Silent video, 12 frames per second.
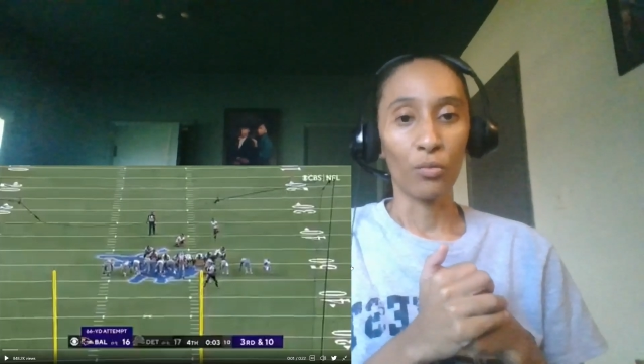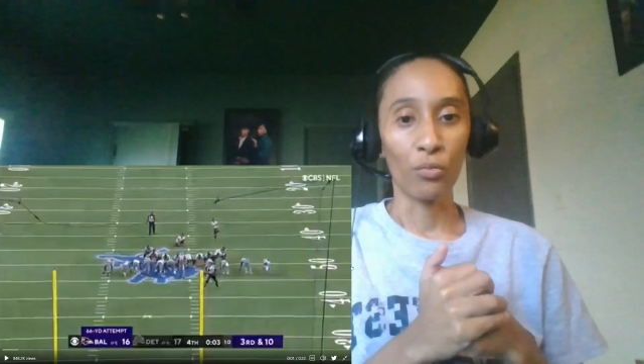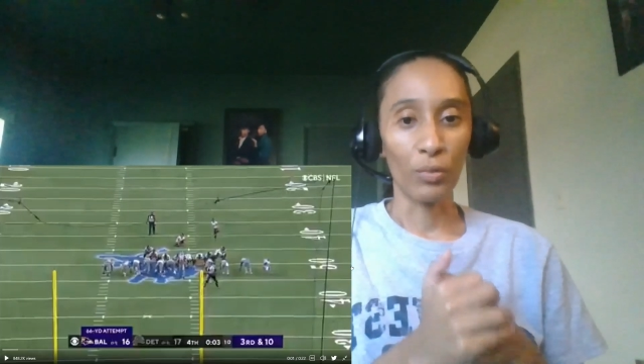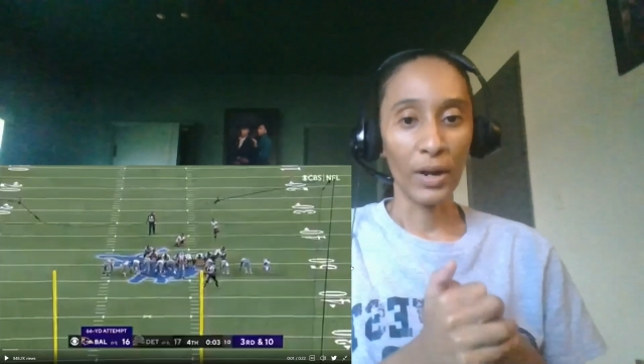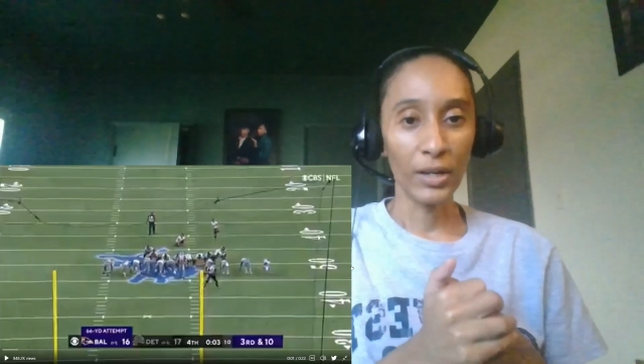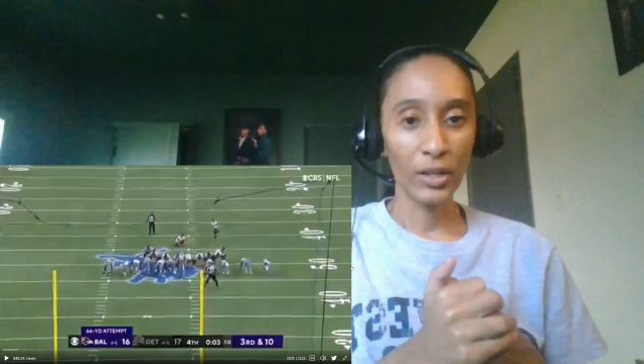
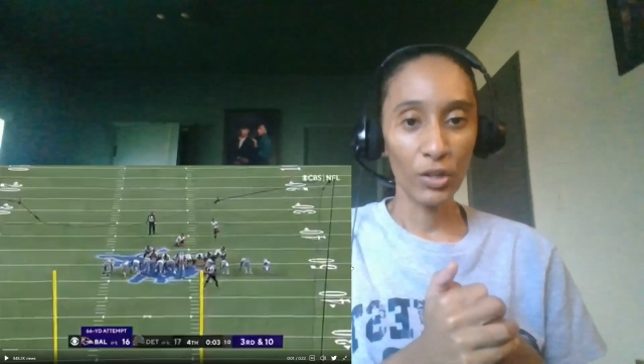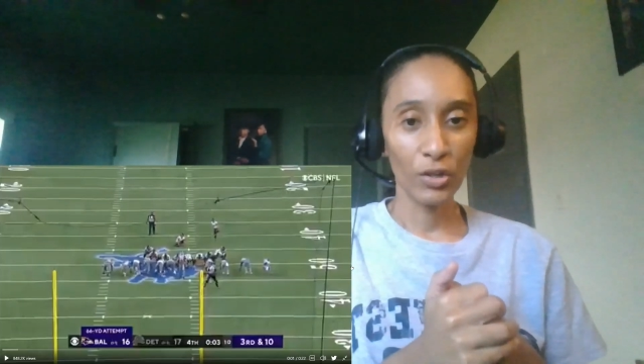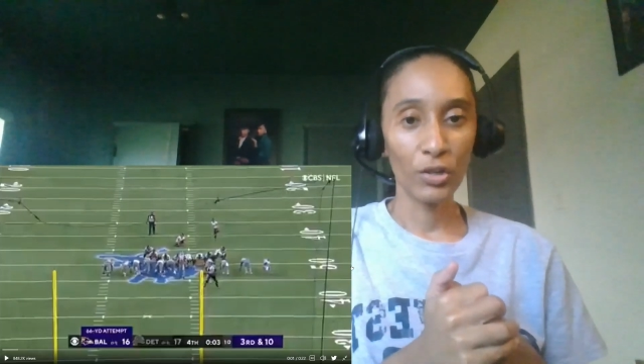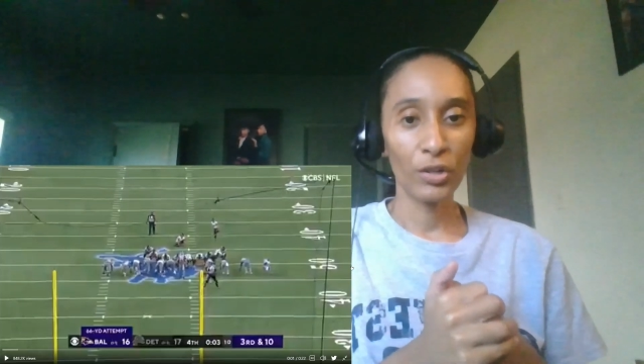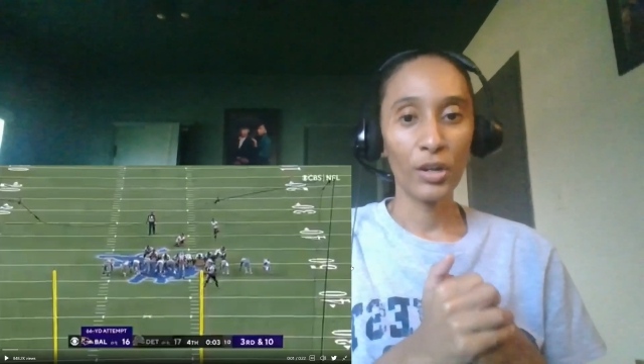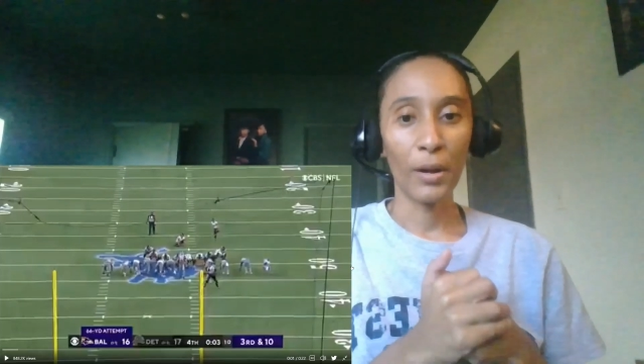
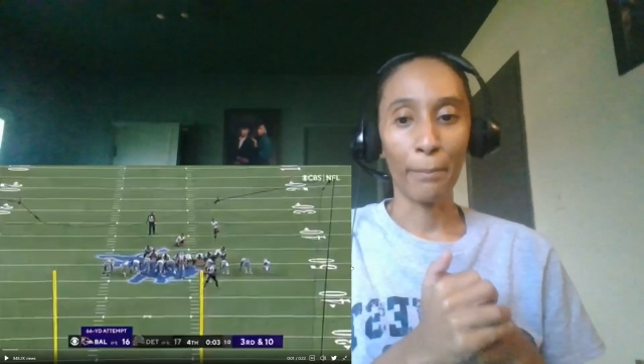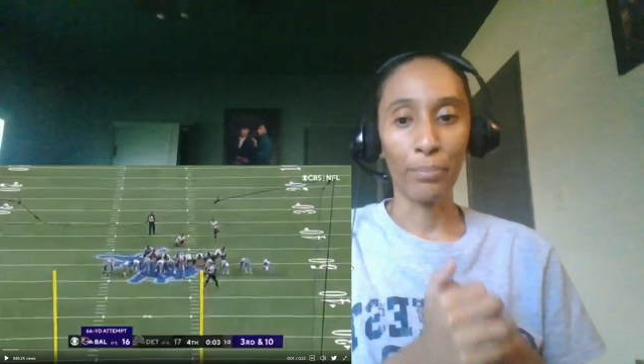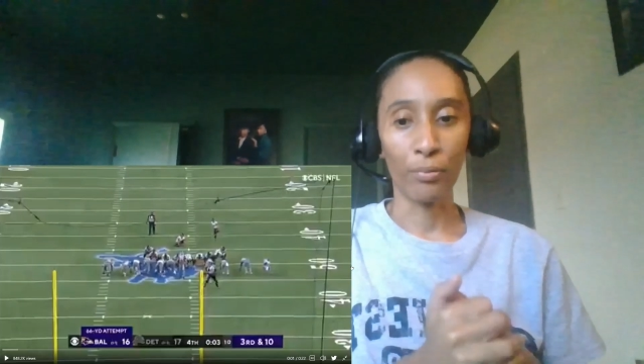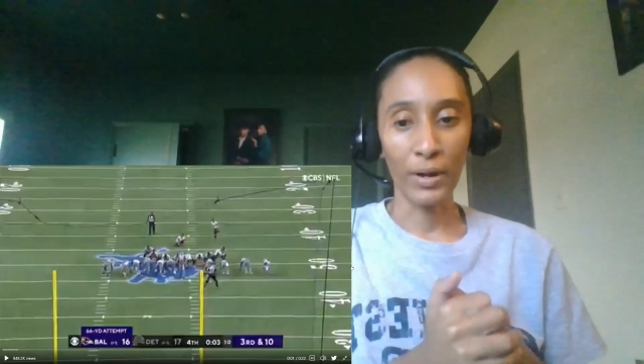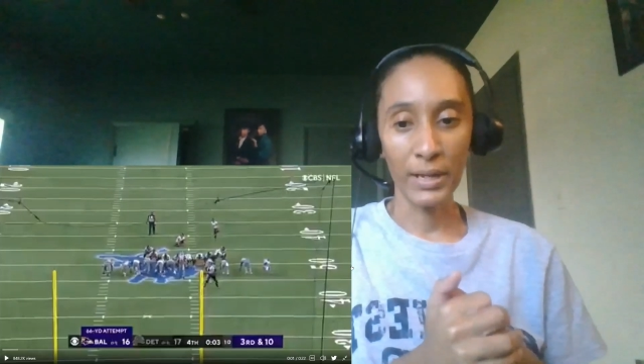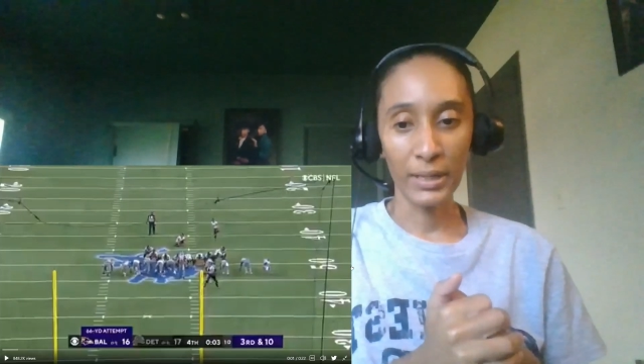
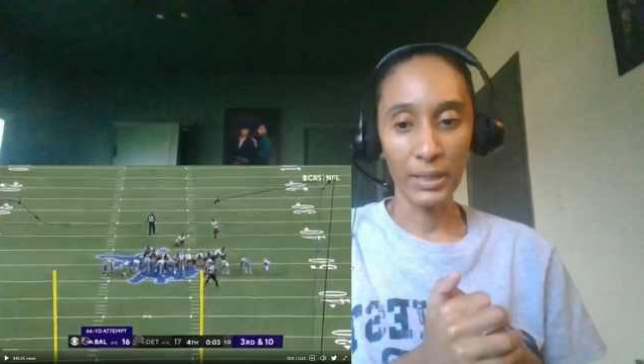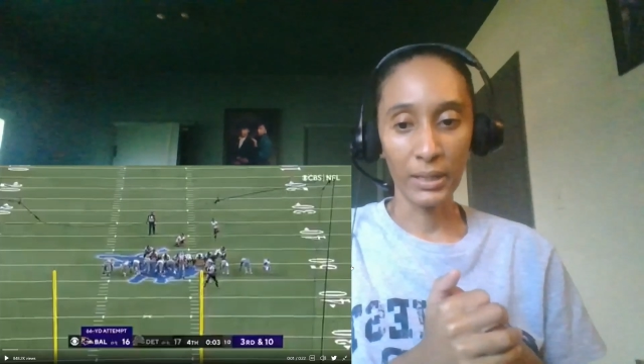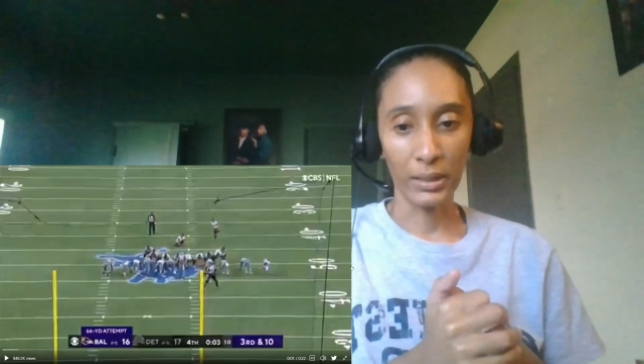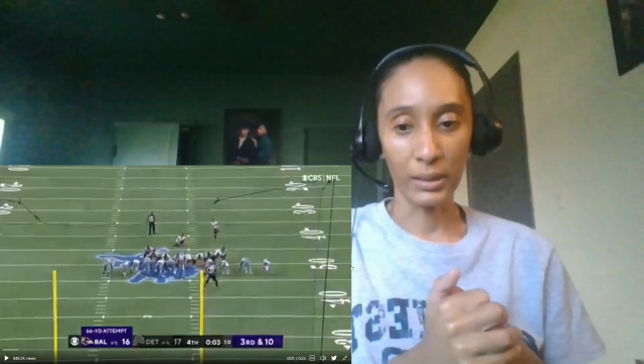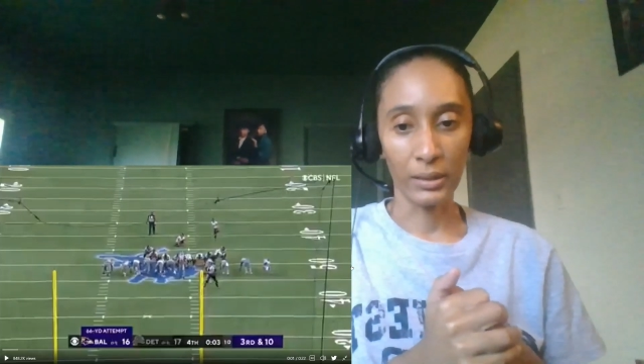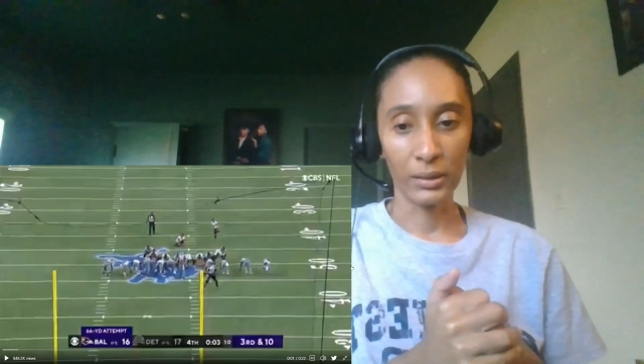
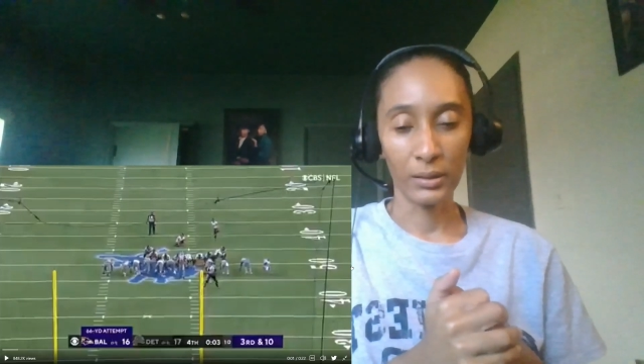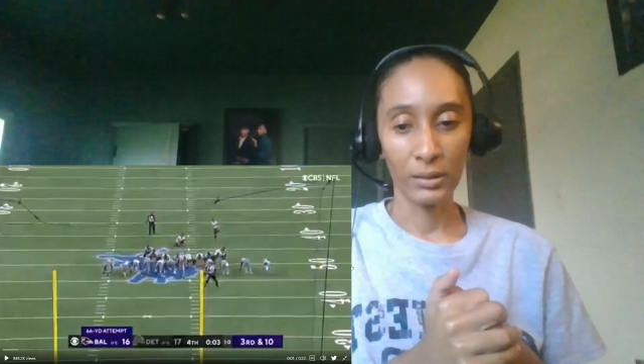record-breaking